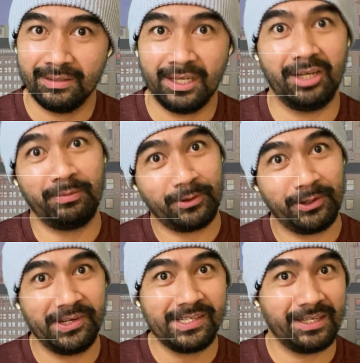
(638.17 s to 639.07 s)
And of
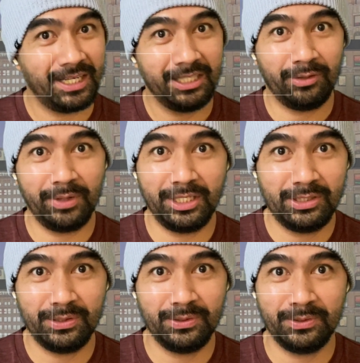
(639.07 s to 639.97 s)
course, another way
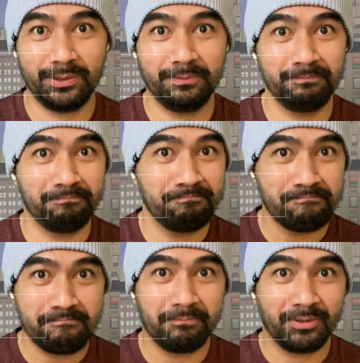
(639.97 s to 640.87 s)
to
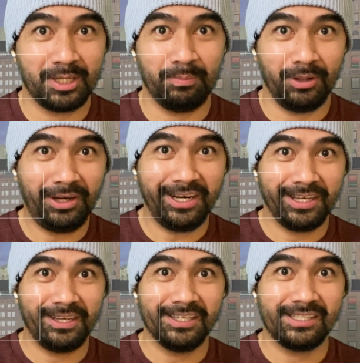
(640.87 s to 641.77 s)
keep learning
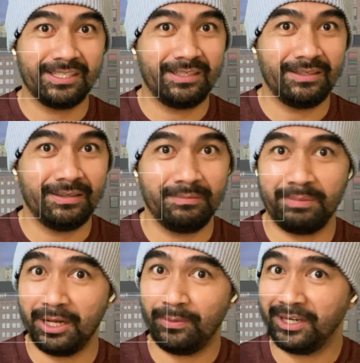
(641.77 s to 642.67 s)
is
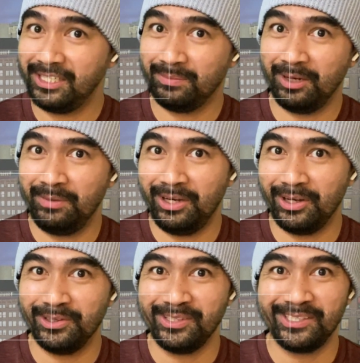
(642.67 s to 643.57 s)
by watching my
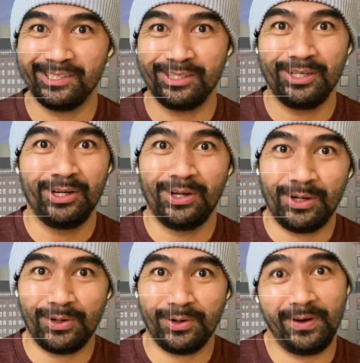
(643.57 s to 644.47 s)
videos
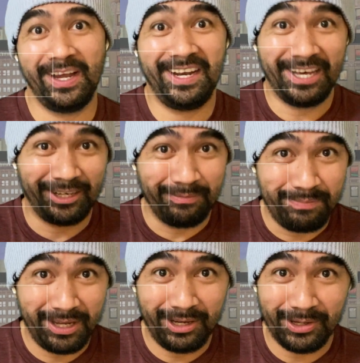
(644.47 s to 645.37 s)
or any other
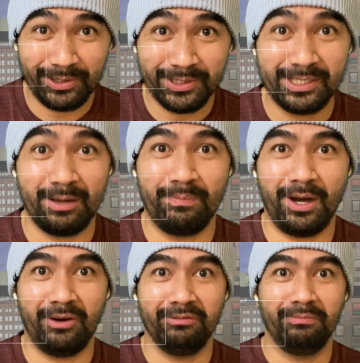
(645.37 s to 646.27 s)
videos
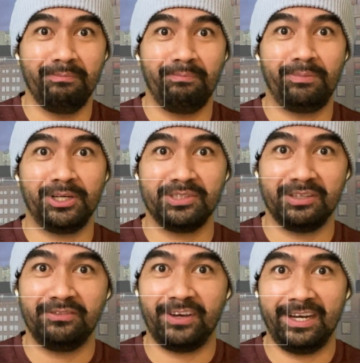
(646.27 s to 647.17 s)
about
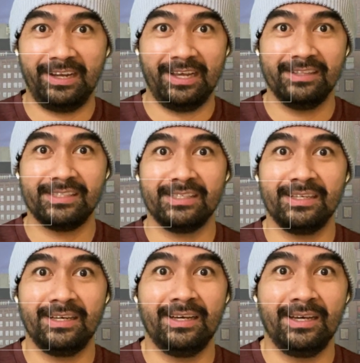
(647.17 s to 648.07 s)
personal finance,
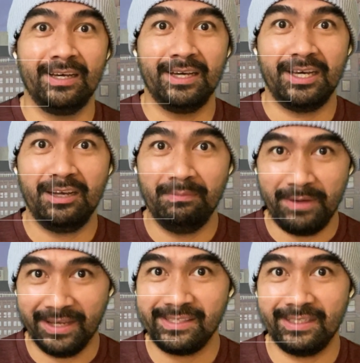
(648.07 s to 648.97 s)

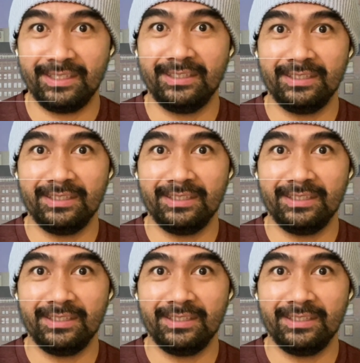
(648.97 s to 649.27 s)
investing,